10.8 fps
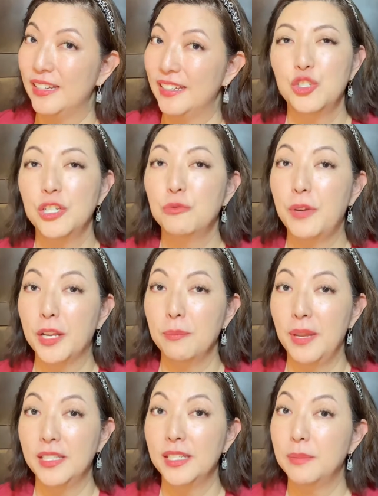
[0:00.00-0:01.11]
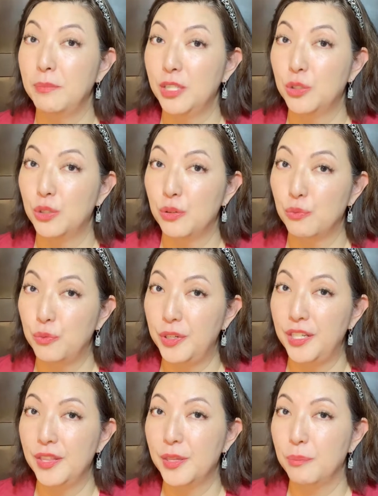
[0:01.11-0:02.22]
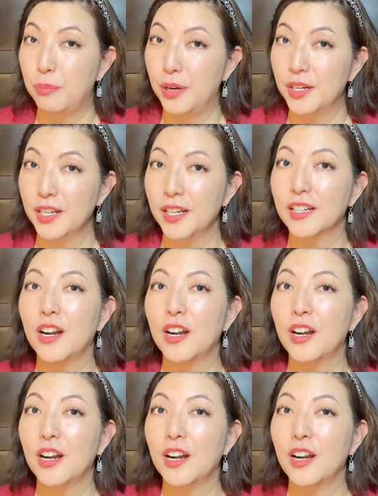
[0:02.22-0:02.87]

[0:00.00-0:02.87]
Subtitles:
She recommended me to read the book